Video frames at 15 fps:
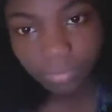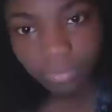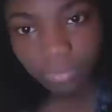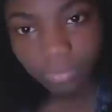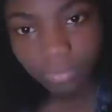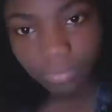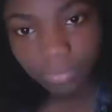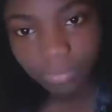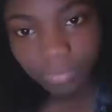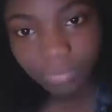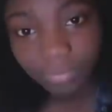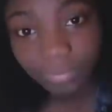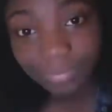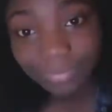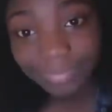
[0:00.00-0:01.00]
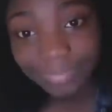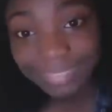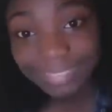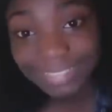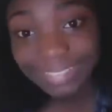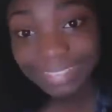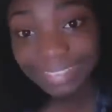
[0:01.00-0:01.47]

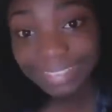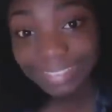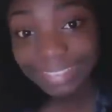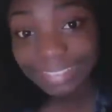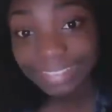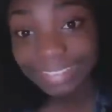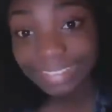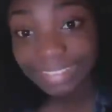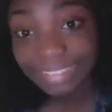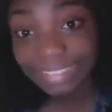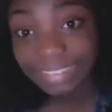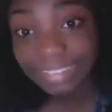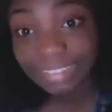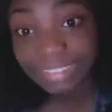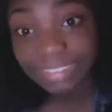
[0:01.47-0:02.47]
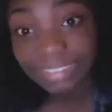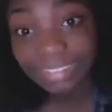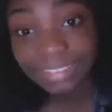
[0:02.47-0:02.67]
This person isn't speaking.